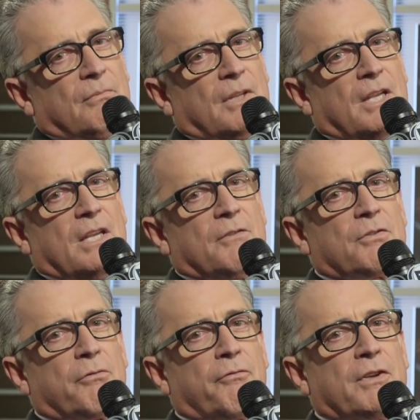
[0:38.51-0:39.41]
He gives
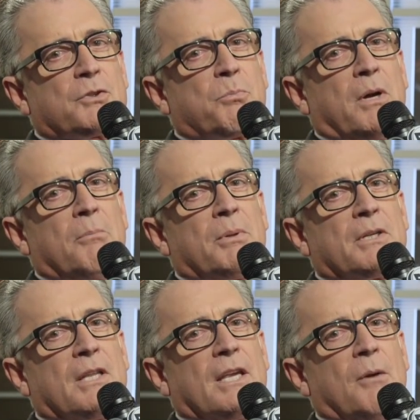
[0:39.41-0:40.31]
a fist bump
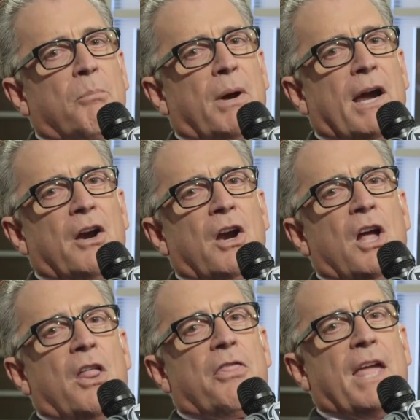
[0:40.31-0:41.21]
to the umpire,
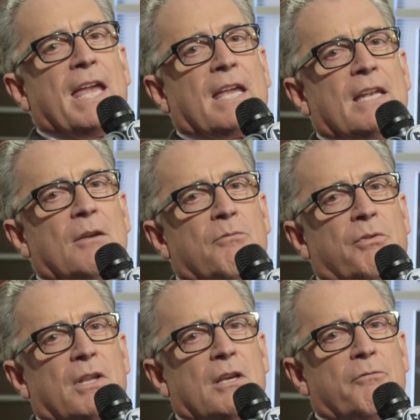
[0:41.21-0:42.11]
thanking him
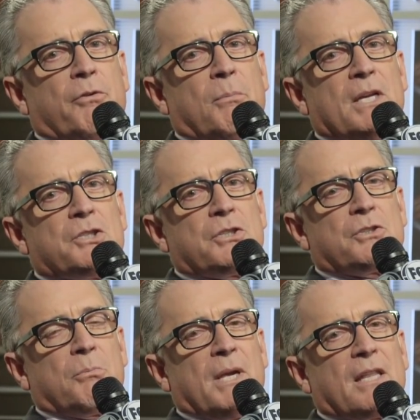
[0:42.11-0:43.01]
for the information
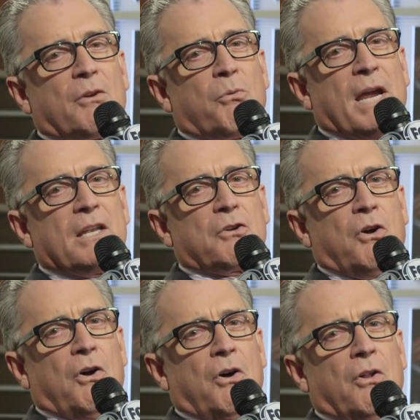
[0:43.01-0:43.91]
to make the right
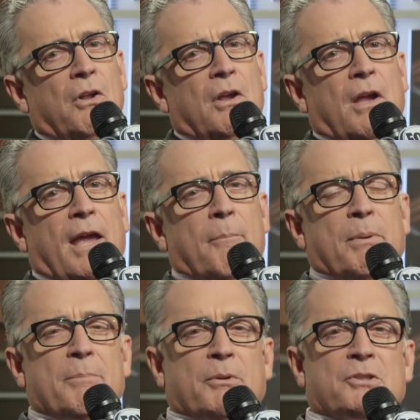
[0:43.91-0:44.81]
call. And
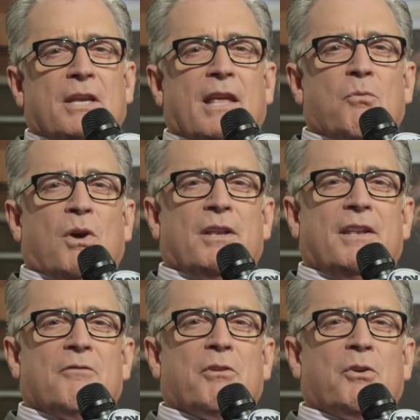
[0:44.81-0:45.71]
people say they want
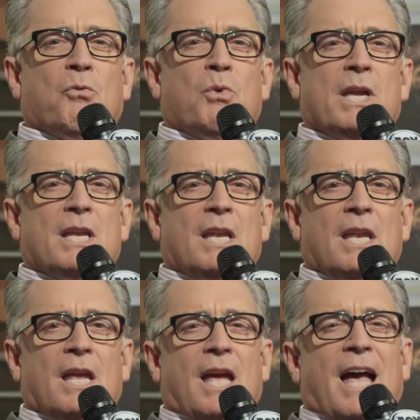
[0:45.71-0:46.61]
Denver to win.
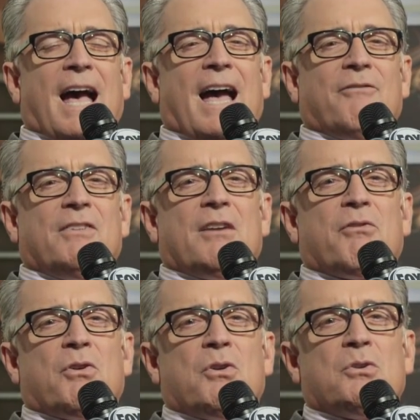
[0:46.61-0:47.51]
I've
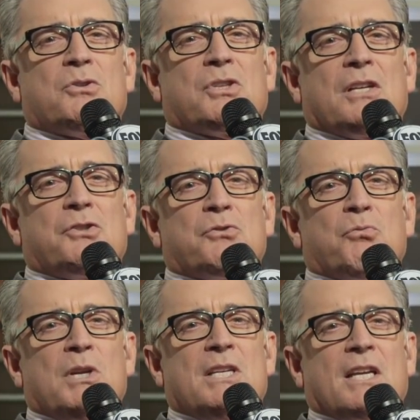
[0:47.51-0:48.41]
never heard such
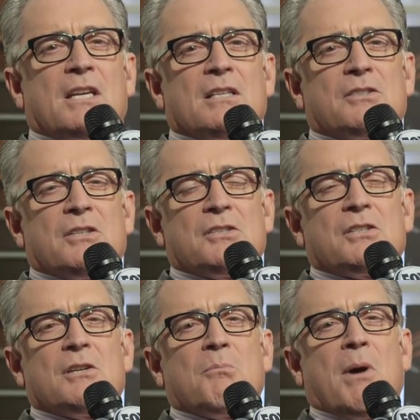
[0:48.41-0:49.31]
ridiculousness
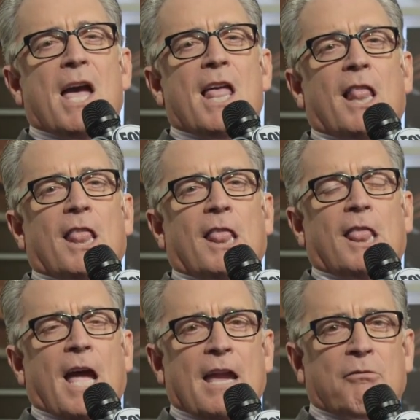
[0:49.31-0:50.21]
in my
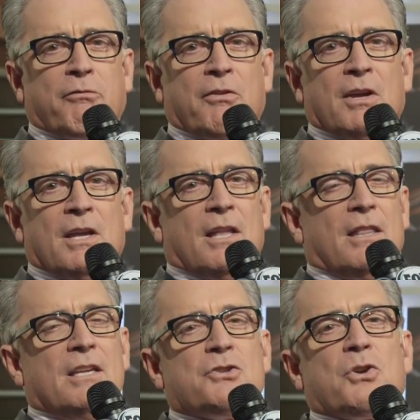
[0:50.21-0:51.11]
life.
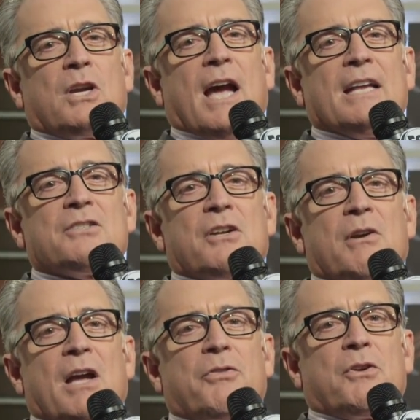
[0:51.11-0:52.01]
These are guys that
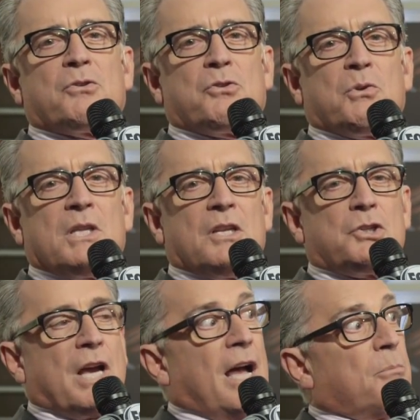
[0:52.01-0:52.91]
are out there doing the
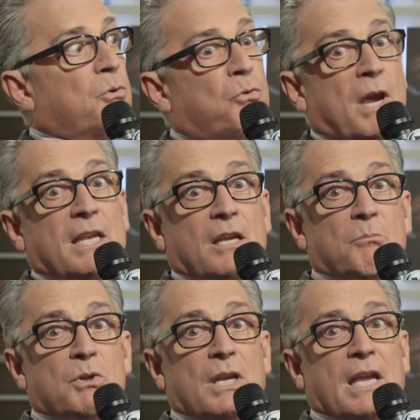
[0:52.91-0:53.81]
job. Great
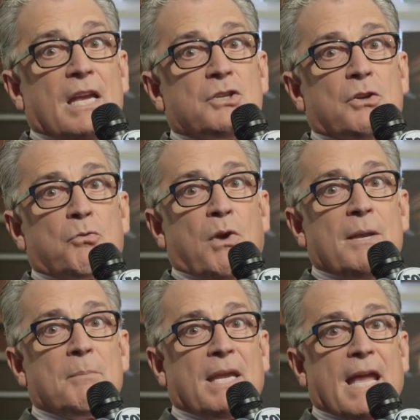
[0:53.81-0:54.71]
communication,
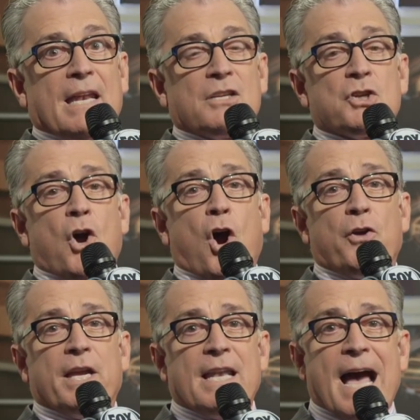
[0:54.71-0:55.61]
great mechanics.
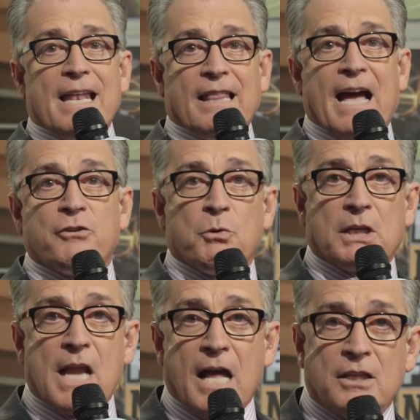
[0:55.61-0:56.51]
Are they not allowed to
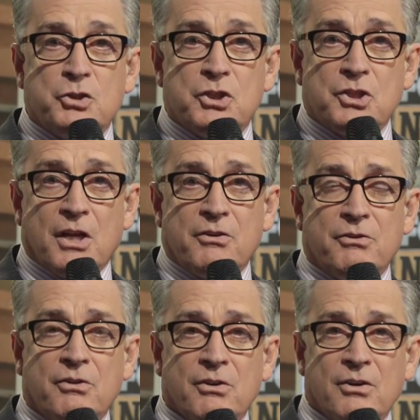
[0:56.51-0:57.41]
acknowledge each
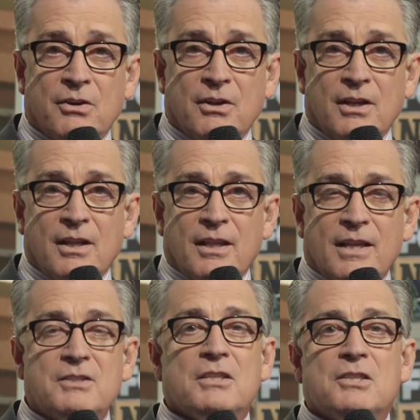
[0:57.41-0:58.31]
other?
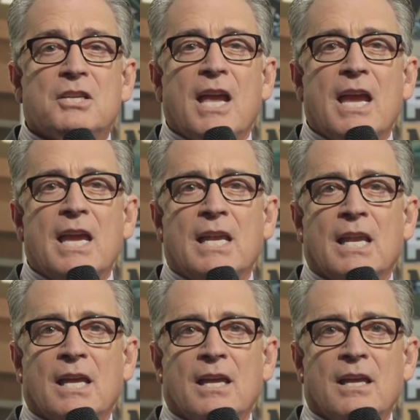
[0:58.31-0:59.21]
That's insane.